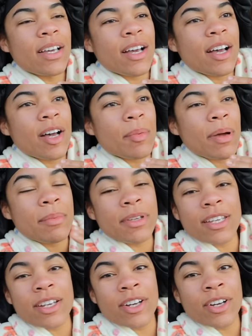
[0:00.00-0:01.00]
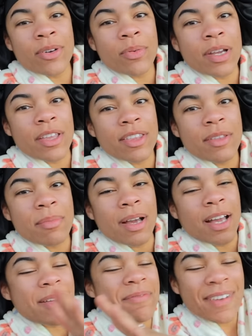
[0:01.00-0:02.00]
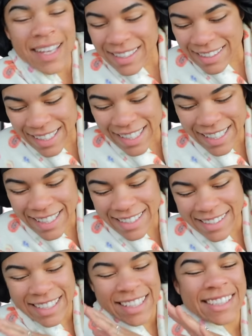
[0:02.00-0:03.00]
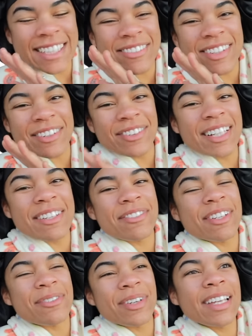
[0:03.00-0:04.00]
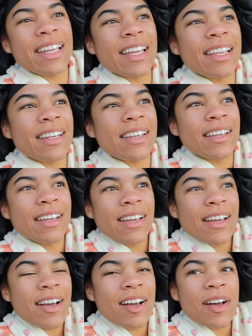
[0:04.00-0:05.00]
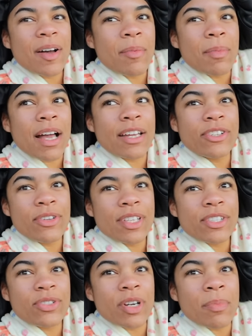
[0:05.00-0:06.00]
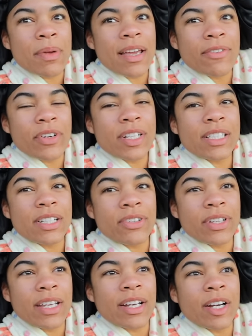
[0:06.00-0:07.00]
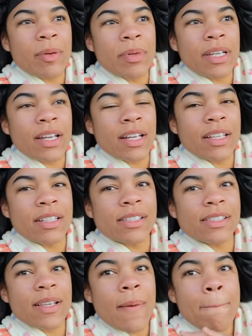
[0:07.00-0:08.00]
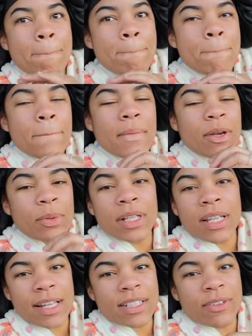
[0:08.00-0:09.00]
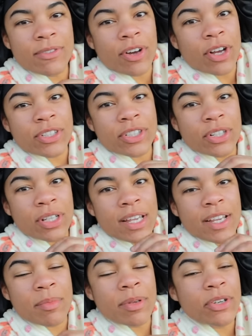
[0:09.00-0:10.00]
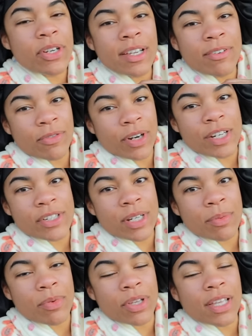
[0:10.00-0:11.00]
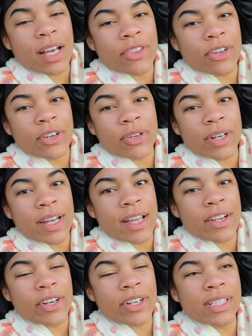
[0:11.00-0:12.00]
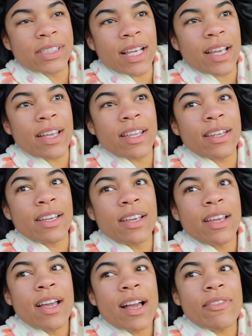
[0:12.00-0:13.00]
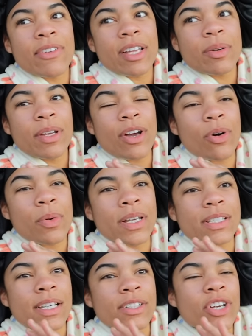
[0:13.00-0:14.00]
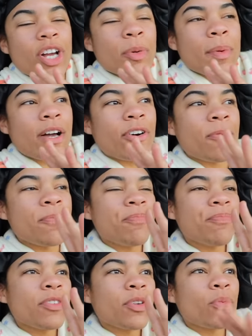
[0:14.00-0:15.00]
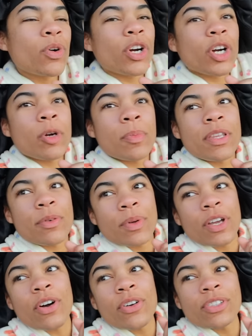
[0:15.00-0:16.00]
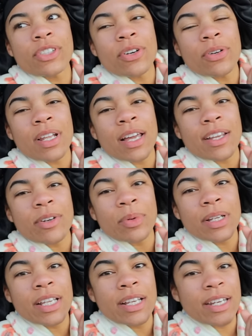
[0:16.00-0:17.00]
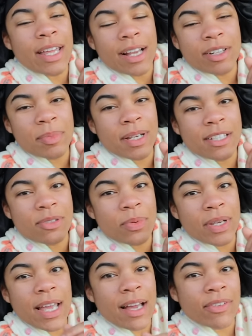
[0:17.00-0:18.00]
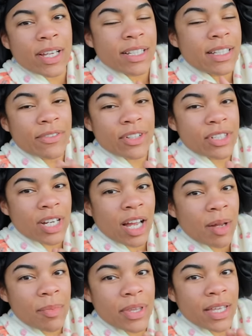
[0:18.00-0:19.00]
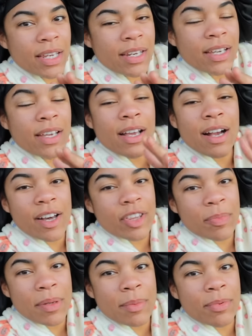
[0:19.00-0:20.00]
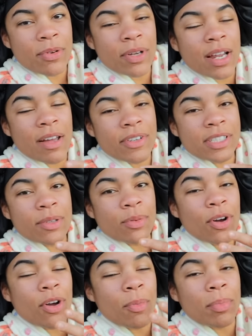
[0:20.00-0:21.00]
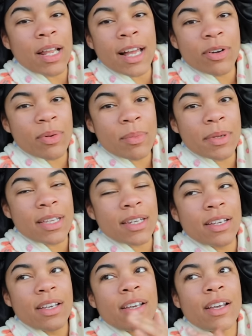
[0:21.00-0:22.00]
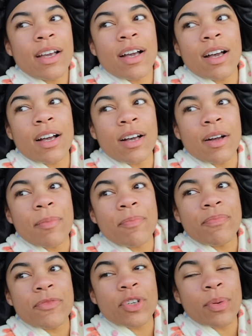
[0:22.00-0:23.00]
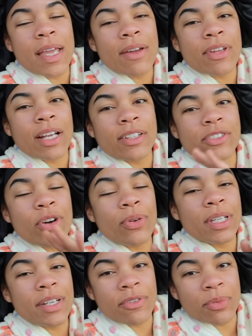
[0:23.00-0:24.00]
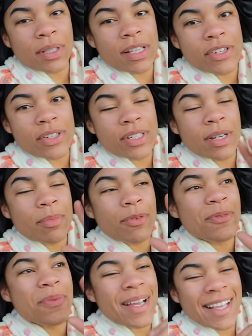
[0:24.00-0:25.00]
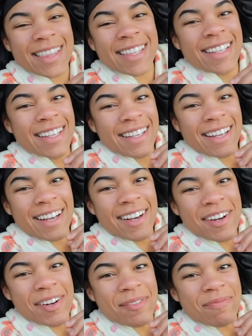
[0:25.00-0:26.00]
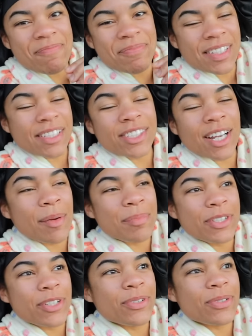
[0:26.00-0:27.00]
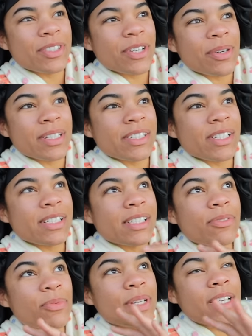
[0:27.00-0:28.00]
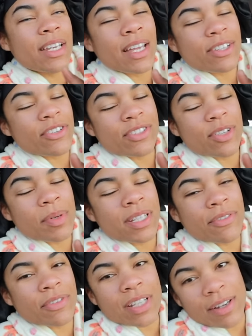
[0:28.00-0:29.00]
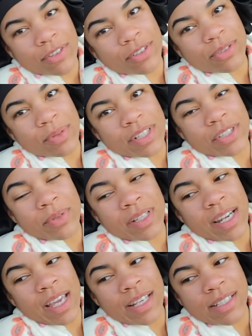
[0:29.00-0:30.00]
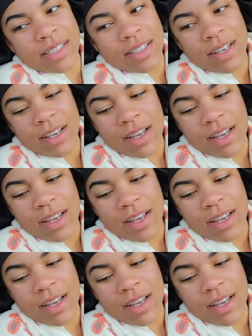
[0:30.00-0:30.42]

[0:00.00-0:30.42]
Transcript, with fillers: Um, I'm here with my besties and it's gonna be a really fun weekend. Um, I do this trip every single year because I really like to foster like community and friendship with other creators and I feel like we always like talk about work, but then we also like really connect because we have like a different job than other people, and obviously we're all black women, um, so we have like a totally different relationship with um, this job too. So it's just we connect on so many different levels, which is really nice.